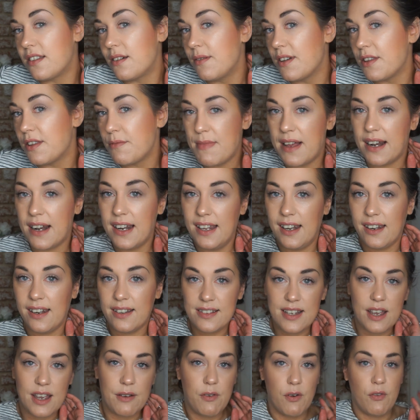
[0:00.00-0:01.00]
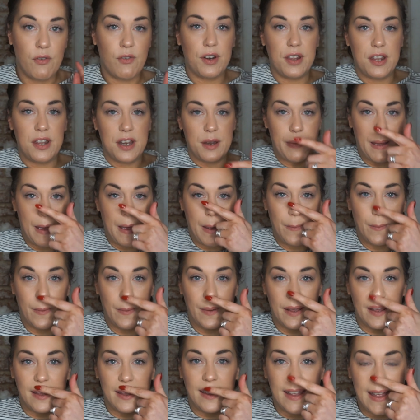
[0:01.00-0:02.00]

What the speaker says: with my little terror running about.